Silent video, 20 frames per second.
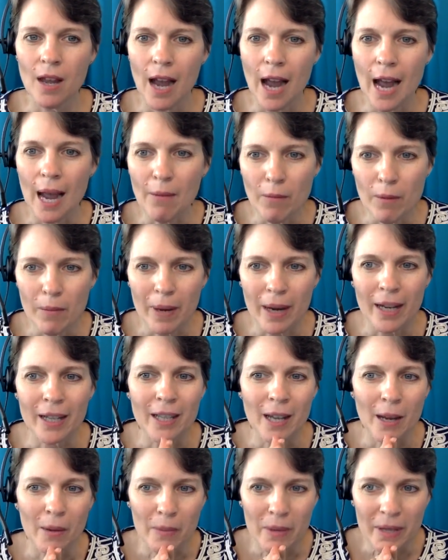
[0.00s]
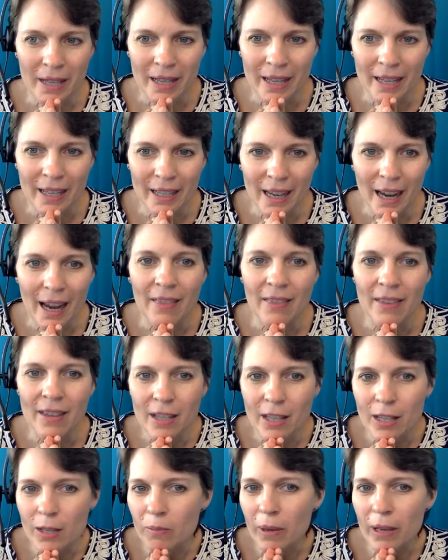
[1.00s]
I'm Rebecca Thompson Hitt, and
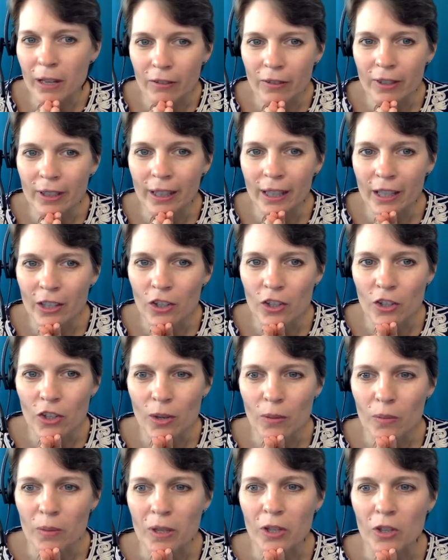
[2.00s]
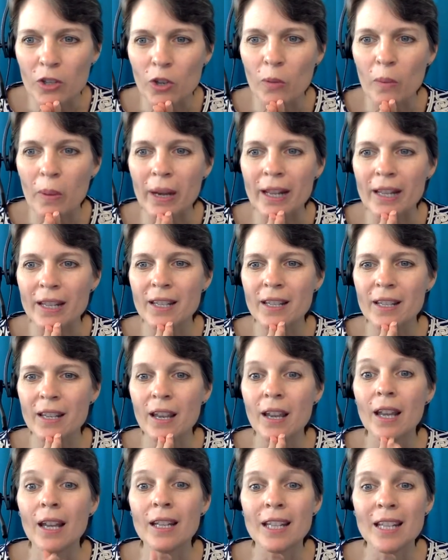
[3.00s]
this is Better Relationships in Two Minutes.
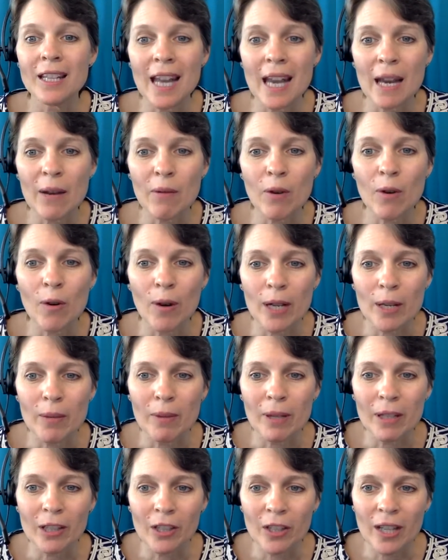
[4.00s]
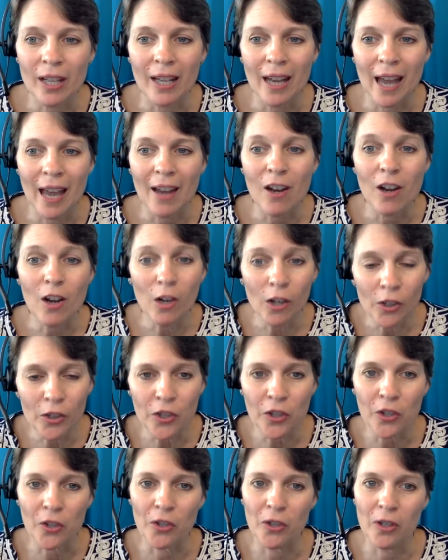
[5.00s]
Today, we're going to be looking at
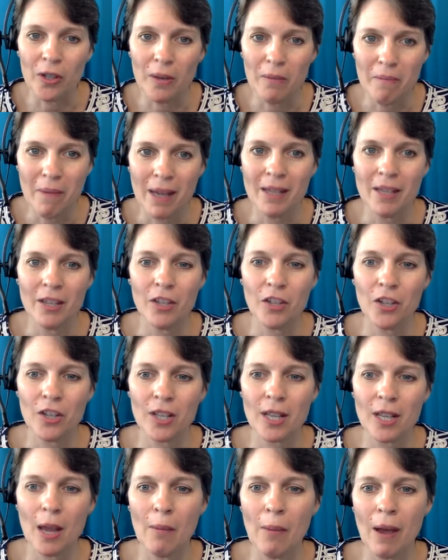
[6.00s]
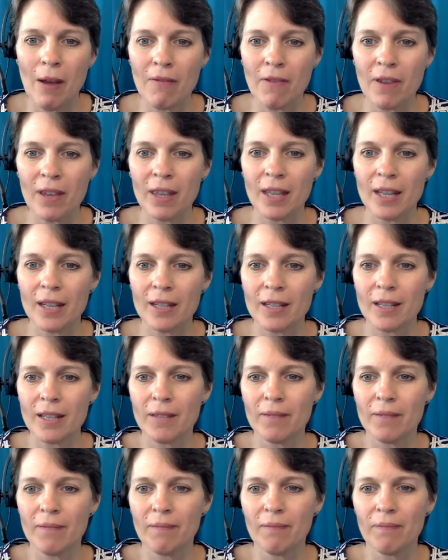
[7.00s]
cultural messages about
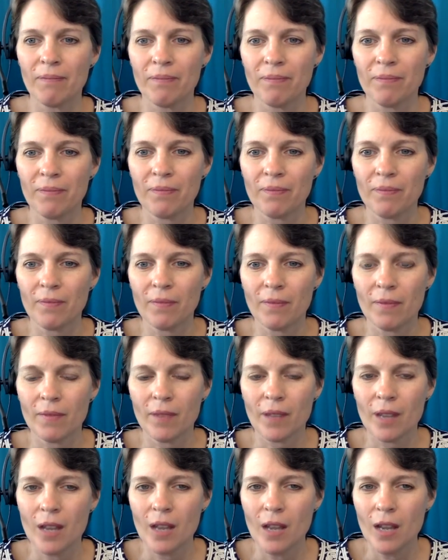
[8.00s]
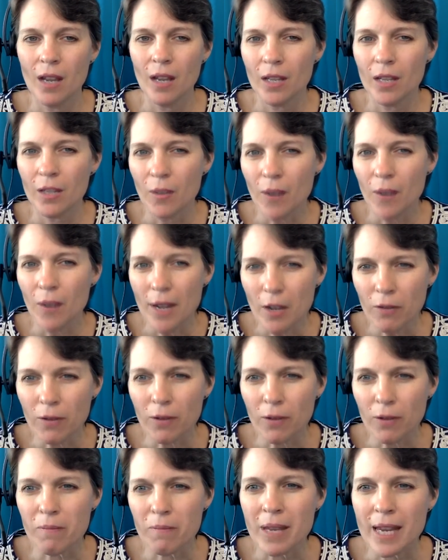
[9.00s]
feelings. So, I know for
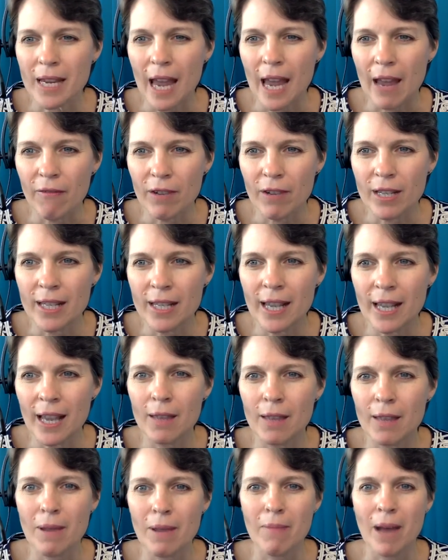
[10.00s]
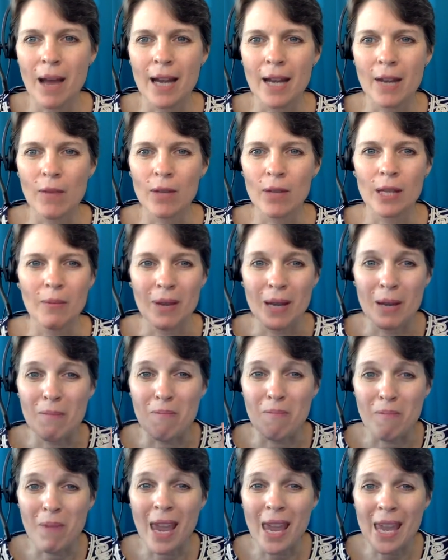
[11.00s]
me, every cell in my body wants me to
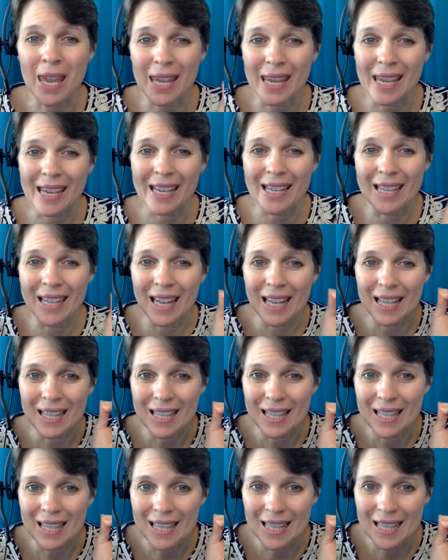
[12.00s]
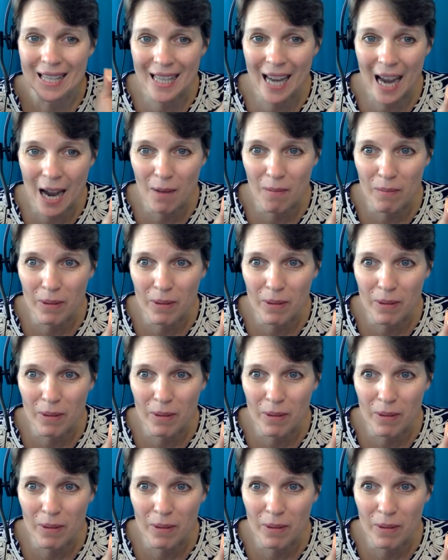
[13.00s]
make it stop.